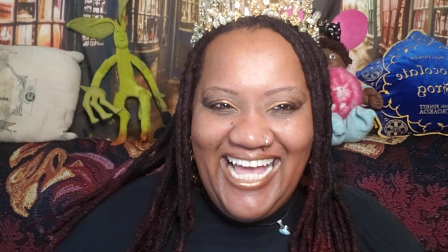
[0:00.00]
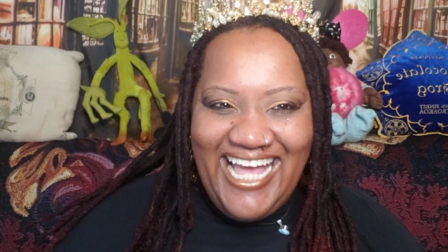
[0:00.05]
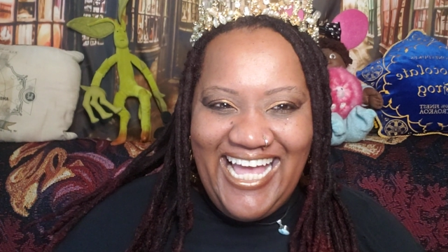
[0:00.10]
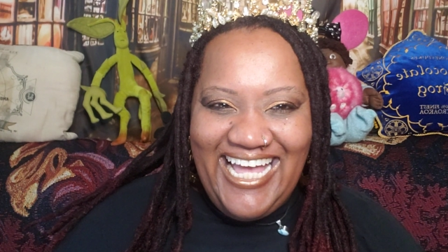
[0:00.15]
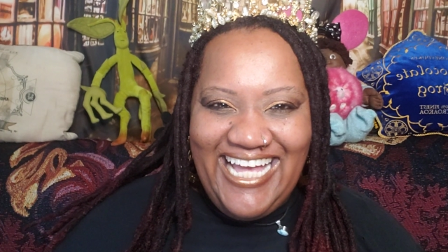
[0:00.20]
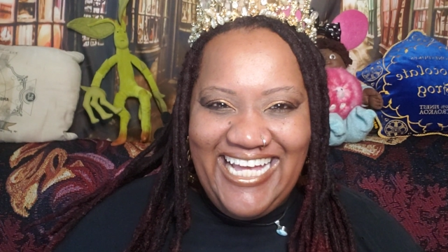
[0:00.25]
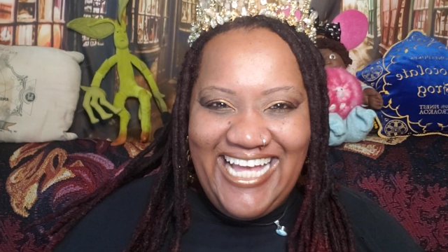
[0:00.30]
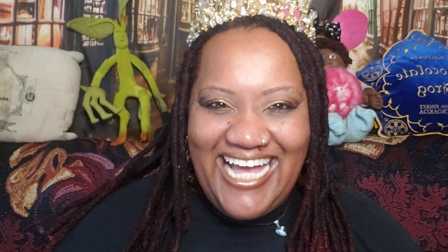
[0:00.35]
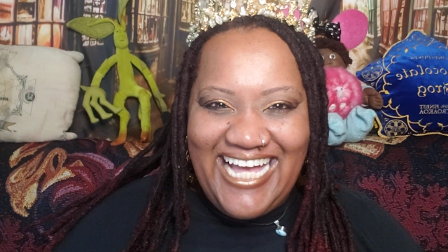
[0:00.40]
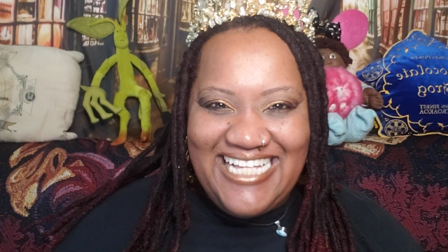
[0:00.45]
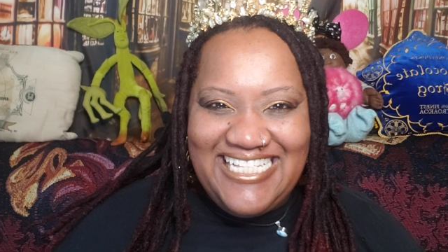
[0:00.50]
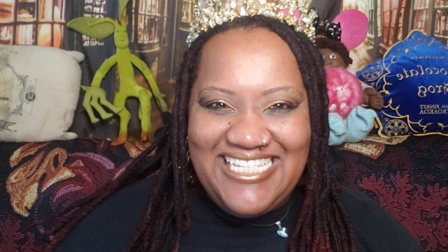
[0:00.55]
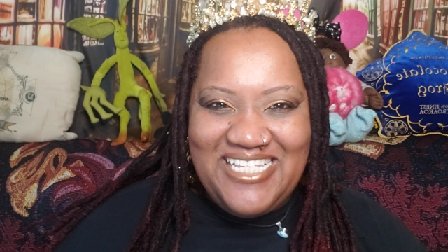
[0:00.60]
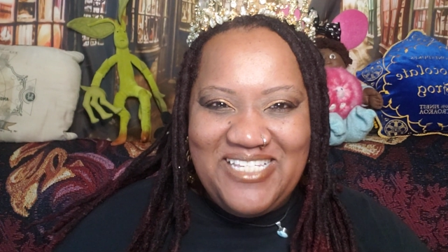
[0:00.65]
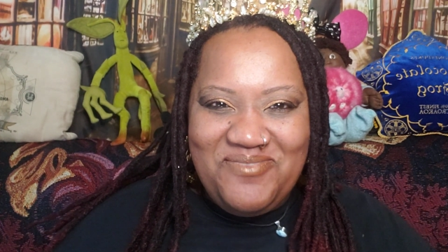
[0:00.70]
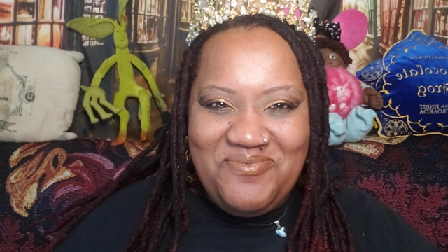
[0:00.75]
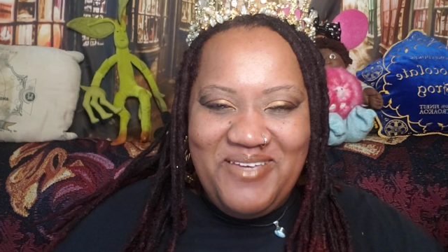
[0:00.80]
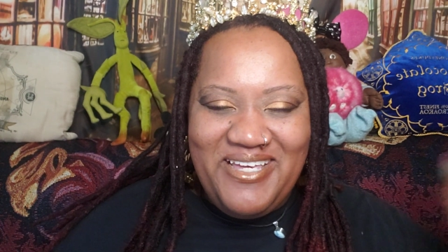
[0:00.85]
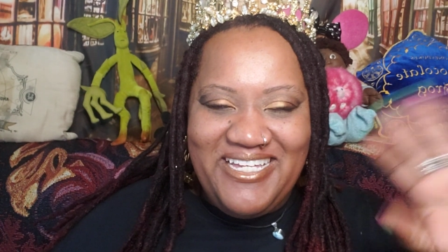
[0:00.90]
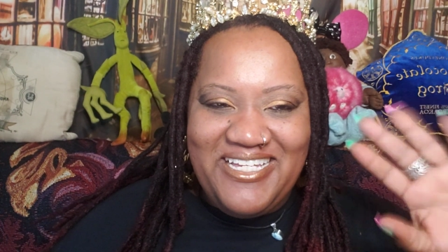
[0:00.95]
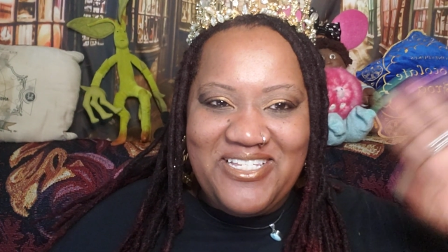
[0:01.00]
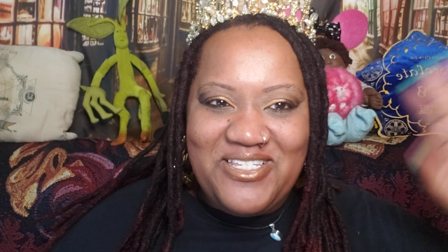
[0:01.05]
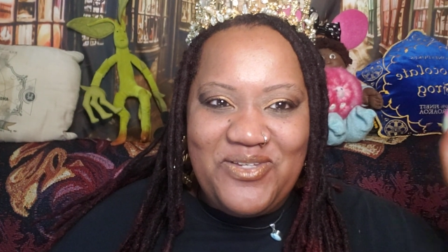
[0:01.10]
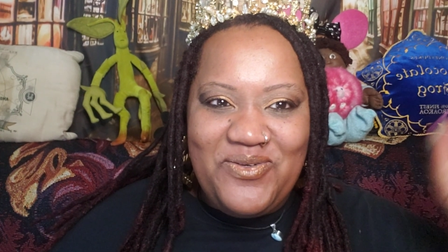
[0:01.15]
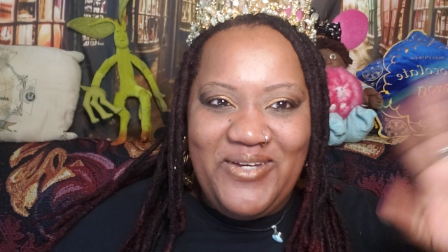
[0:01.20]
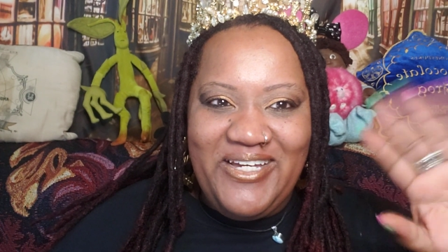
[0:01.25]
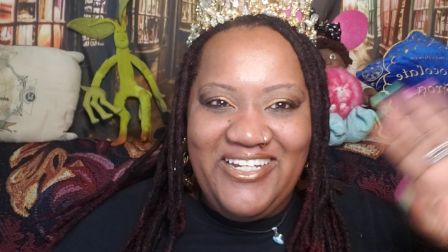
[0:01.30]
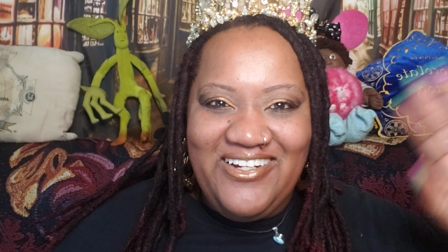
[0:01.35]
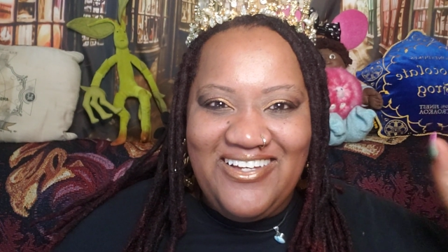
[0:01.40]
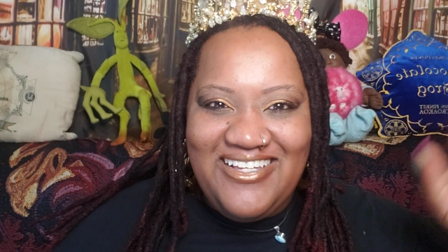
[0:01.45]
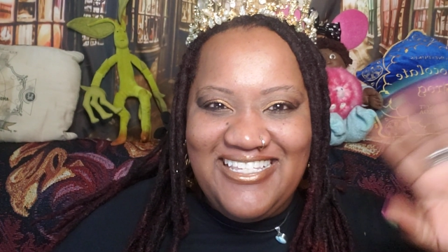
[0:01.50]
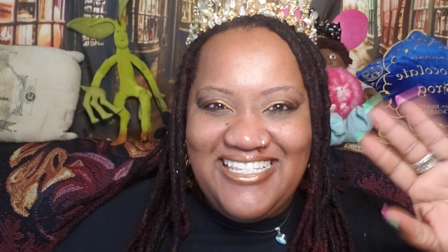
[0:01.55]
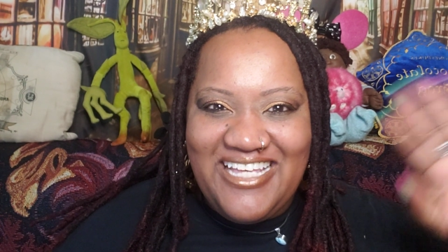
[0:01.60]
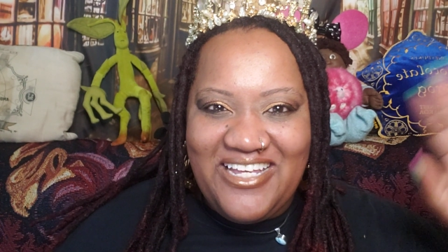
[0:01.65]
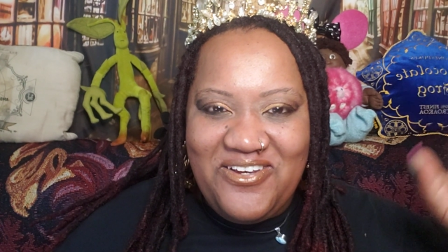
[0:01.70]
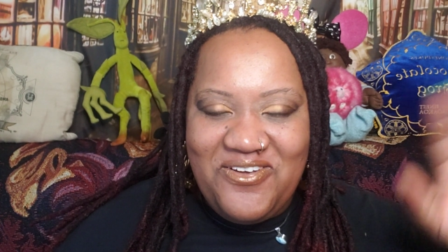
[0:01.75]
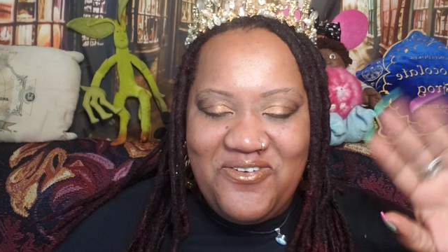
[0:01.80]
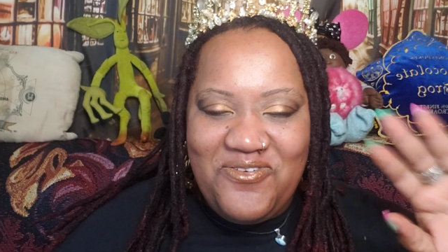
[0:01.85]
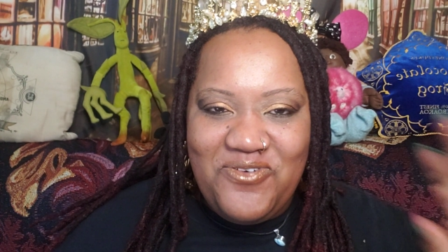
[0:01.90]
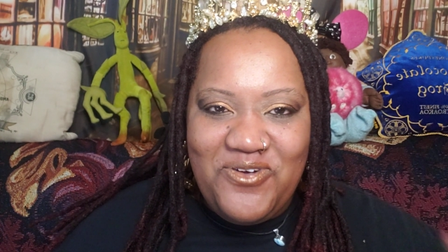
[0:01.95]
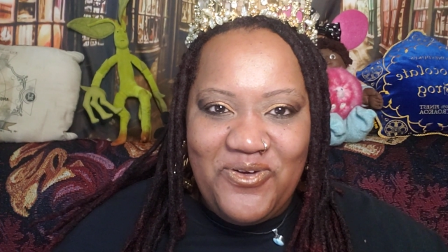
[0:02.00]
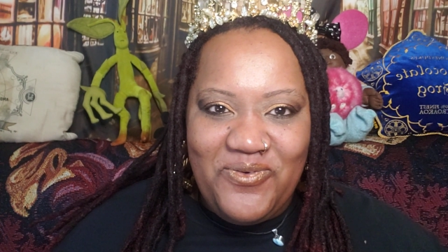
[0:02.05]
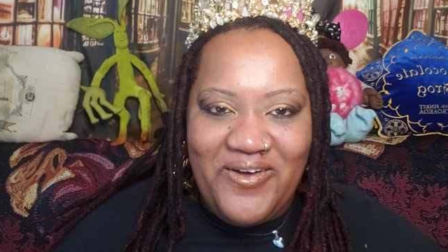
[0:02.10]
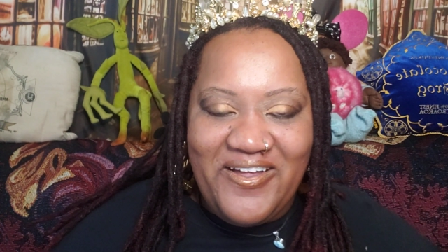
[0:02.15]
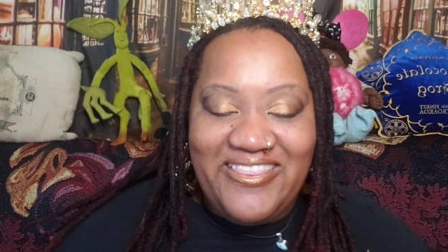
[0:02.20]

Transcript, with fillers: Hey guys, it's me. It's Queen Auset Heru,